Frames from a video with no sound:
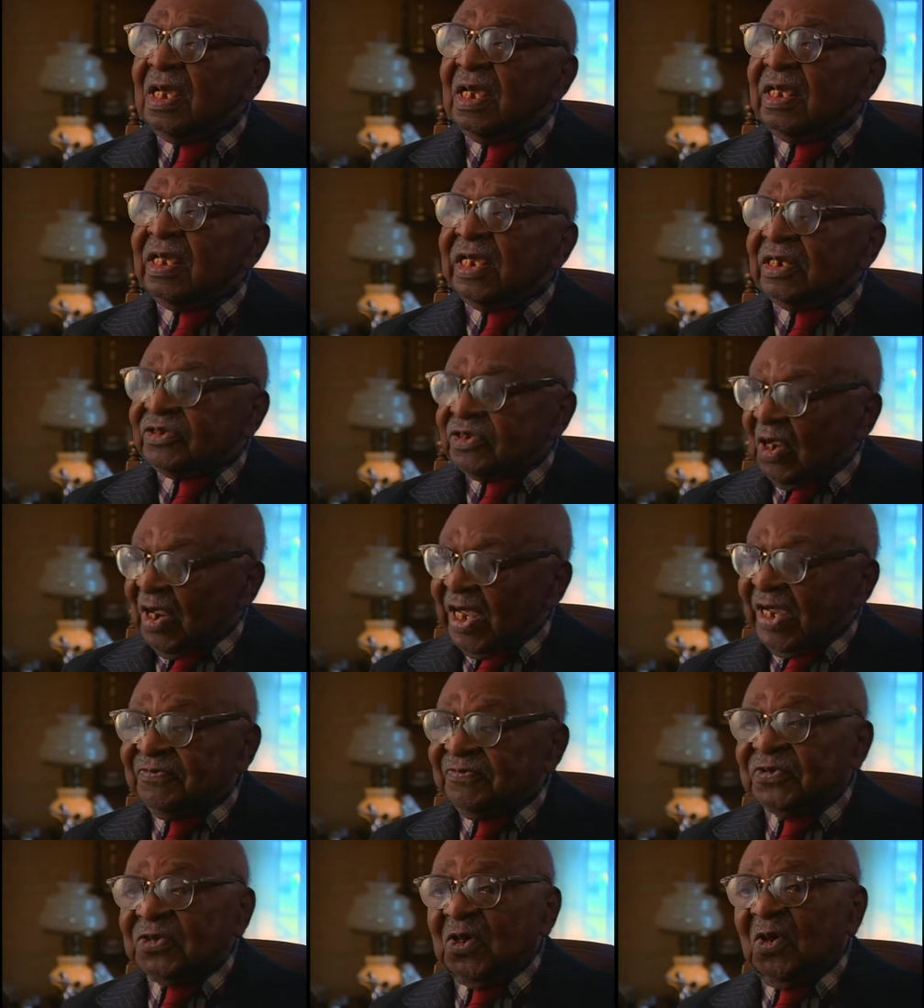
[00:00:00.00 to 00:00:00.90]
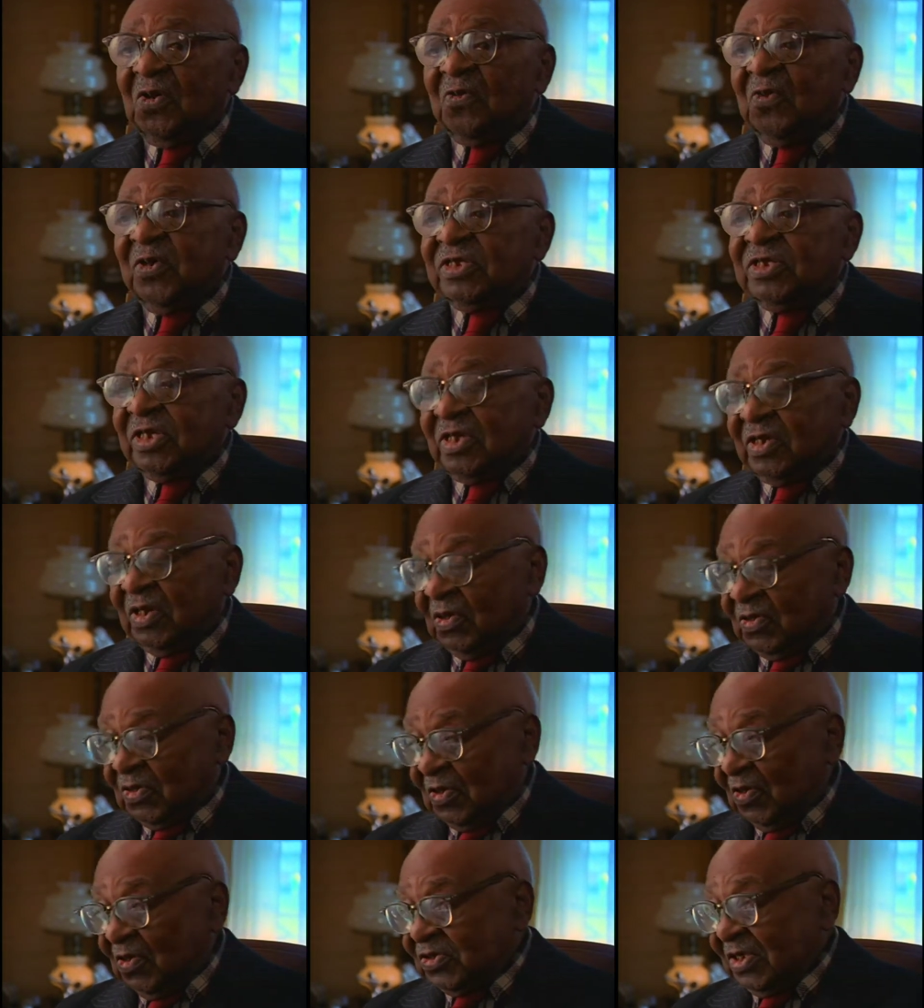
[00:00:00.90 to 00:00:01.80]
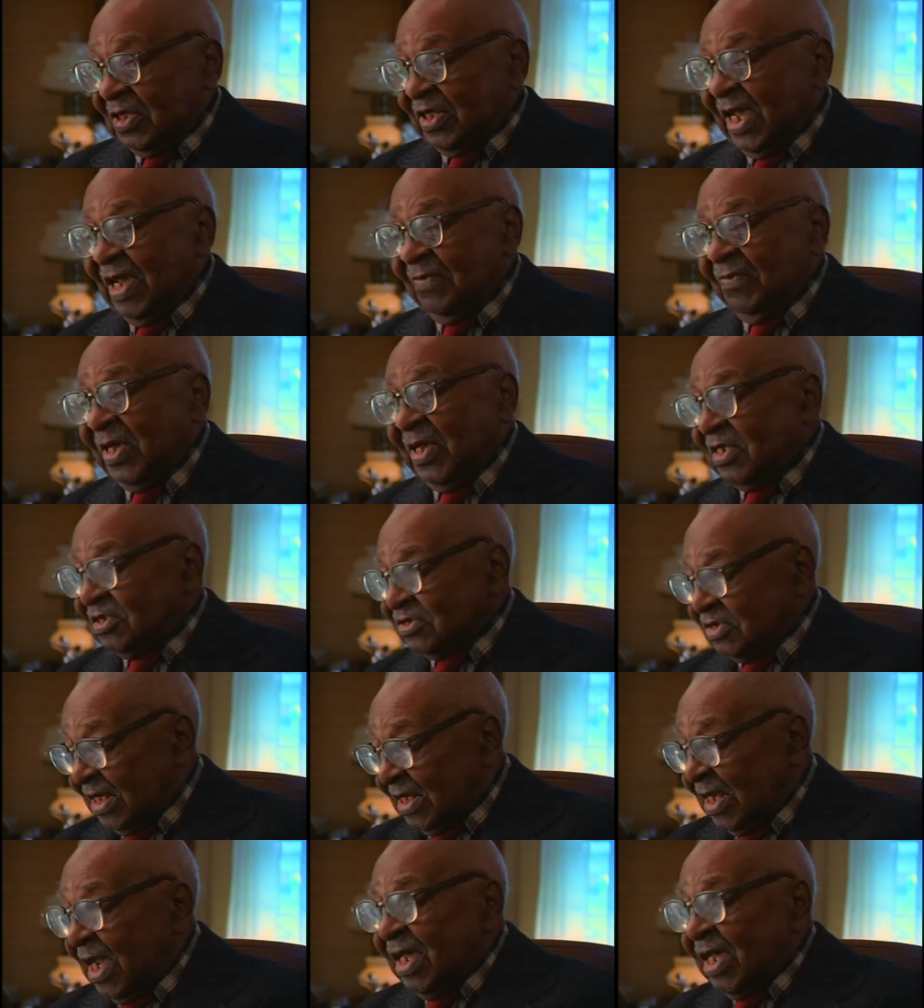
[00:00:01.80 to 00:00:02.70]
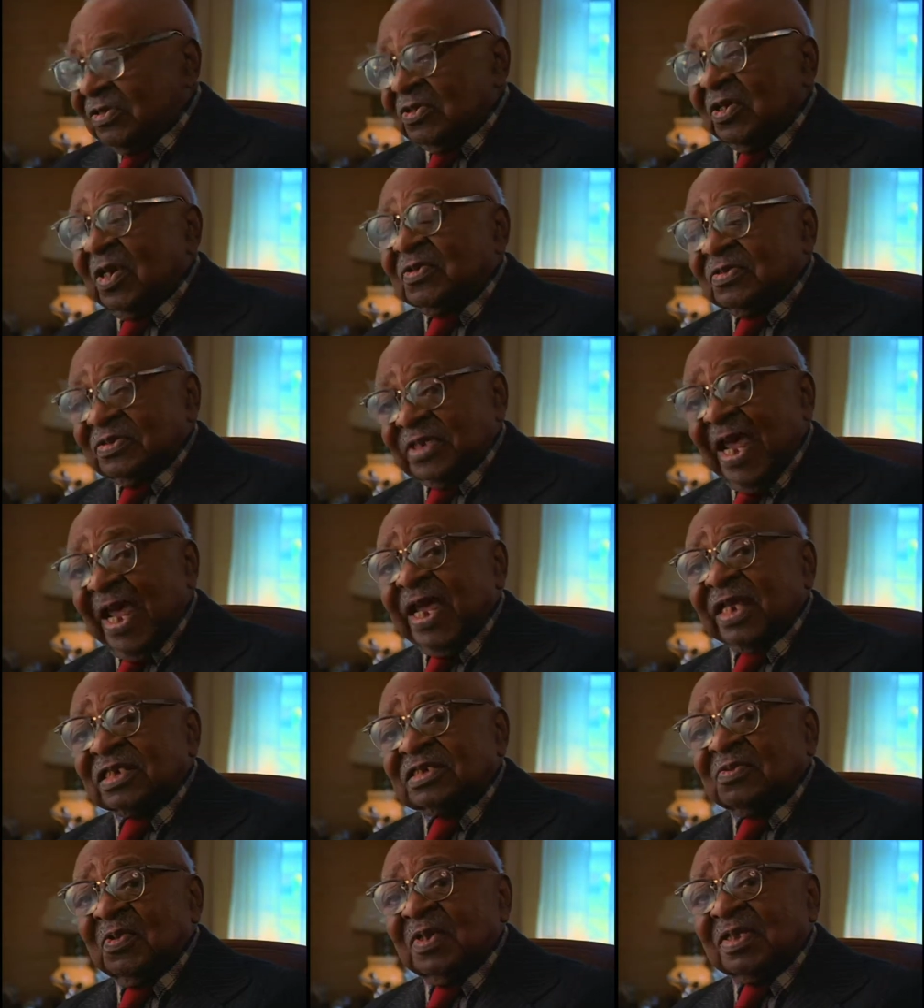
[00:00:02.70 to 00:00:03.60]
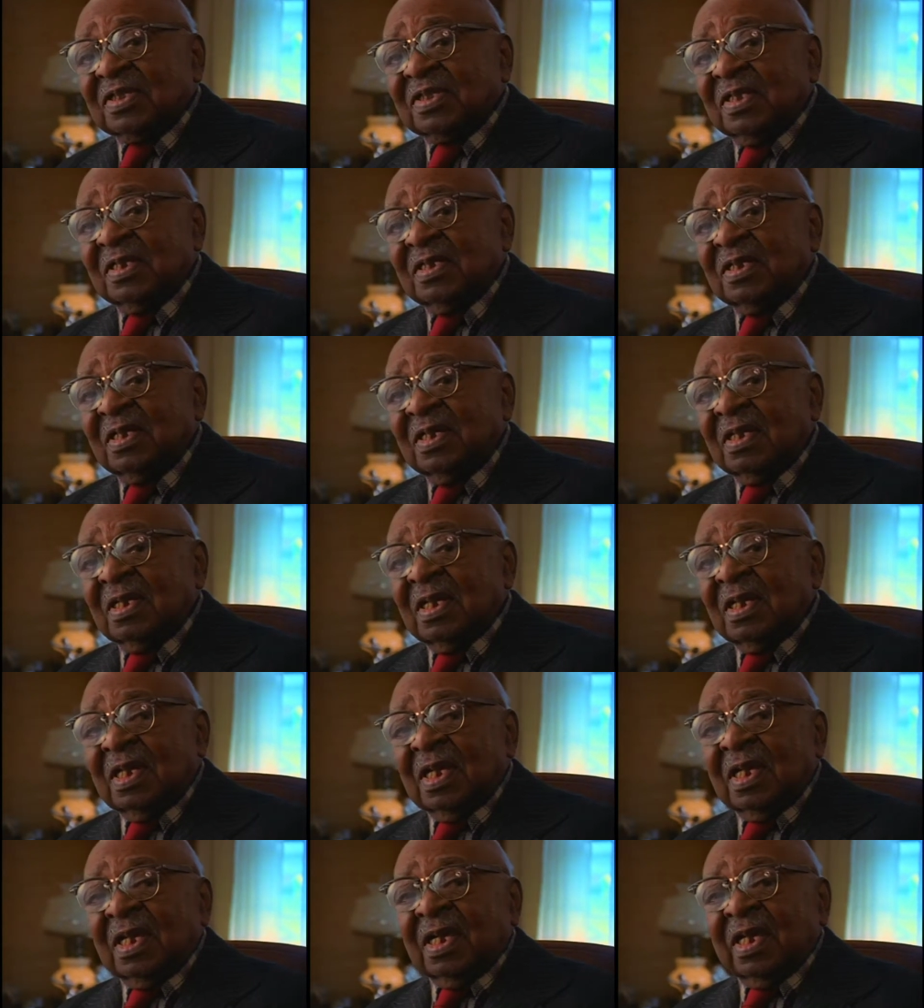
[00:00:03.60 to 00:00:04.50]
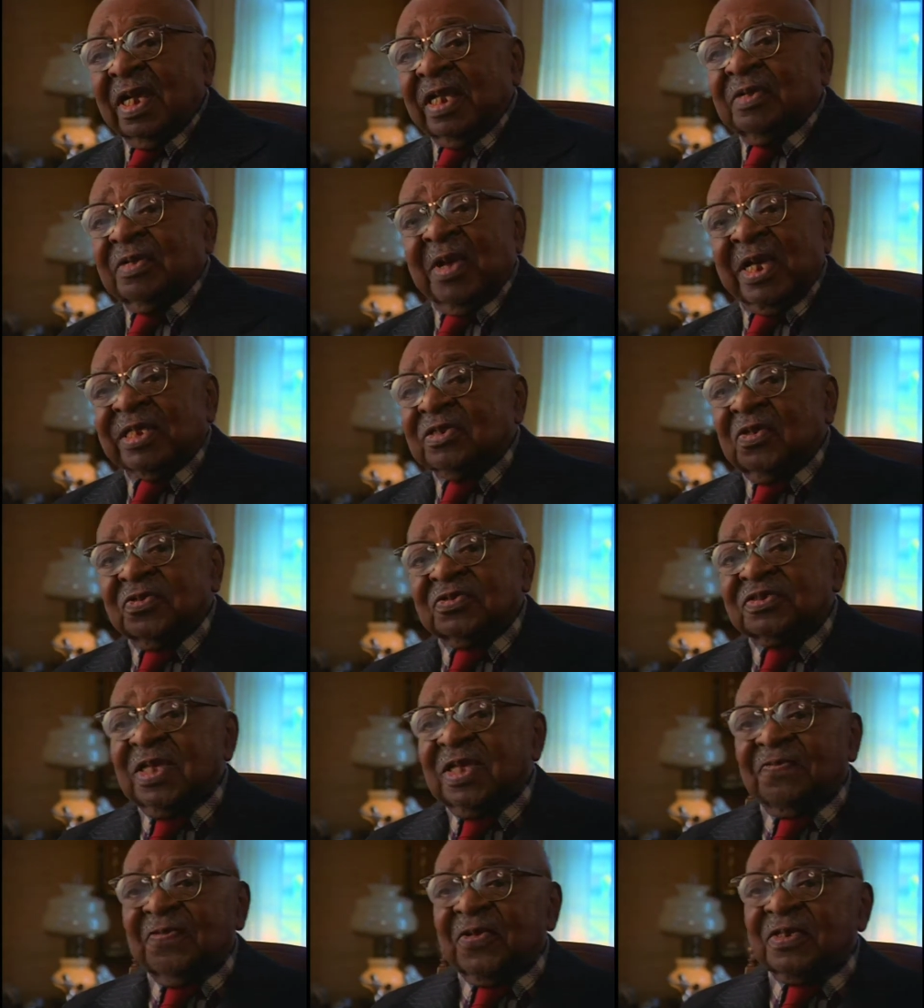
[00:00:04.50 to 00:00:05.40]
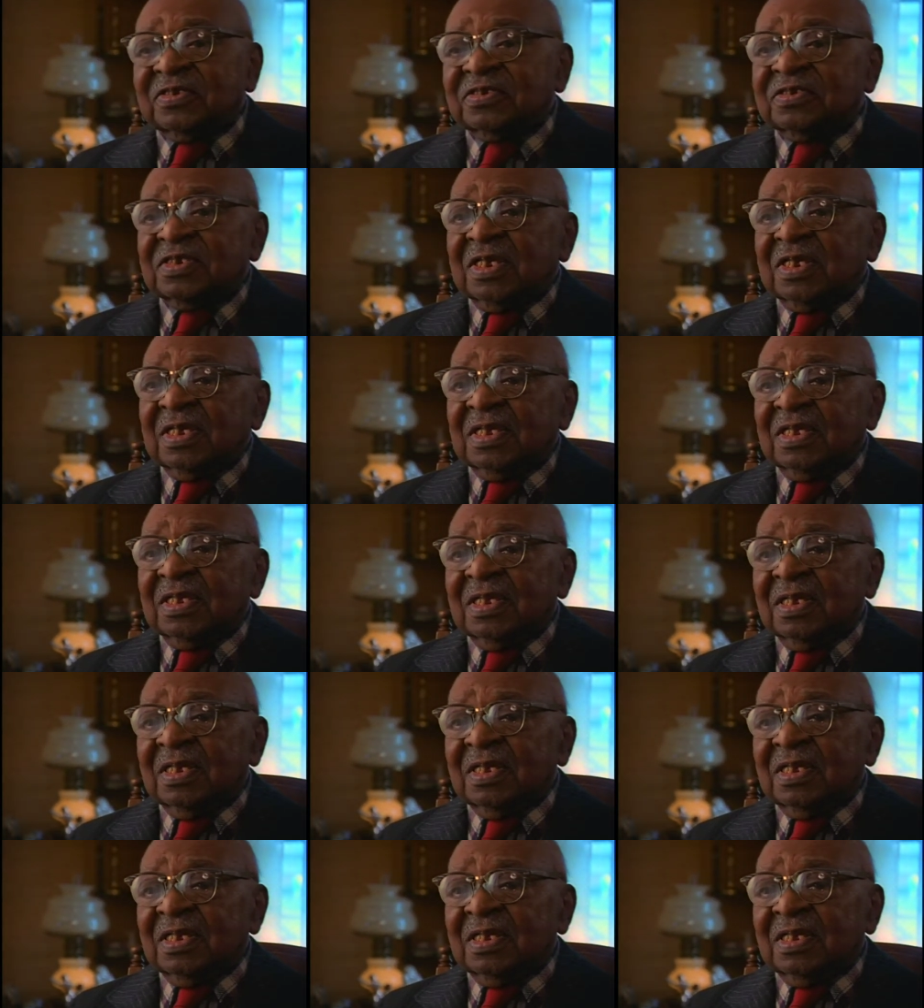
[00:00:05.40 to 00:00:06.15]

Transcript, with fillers: They laugh and talk with you. You go to their meetings. You dance with you. And it made no difference, see?